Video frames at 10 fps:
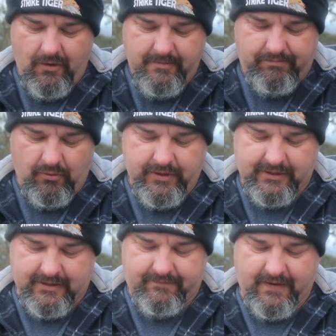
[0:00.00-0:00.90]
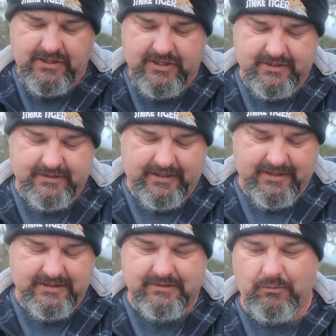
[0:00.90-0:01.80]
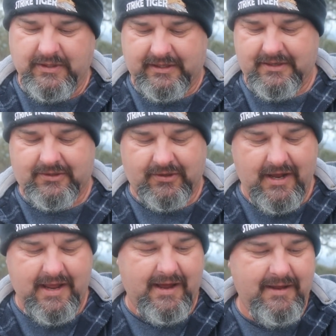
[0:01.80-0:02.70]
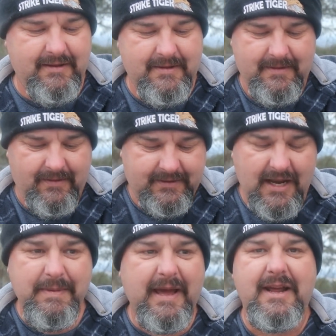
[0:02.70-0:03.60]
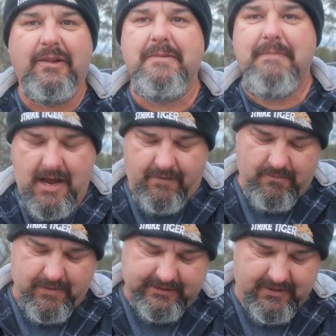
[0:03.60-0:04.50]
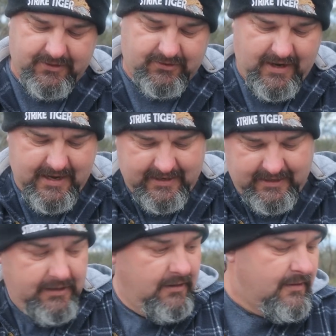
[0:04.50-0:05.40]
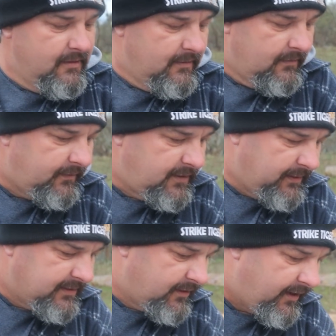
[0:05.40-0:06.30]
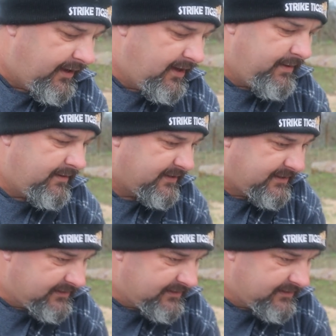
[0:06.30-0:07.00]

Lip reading: On Point Adventures in Western Australia. Seem to be getting a lot of mail from Western Australia lately. This one's going to need a bit of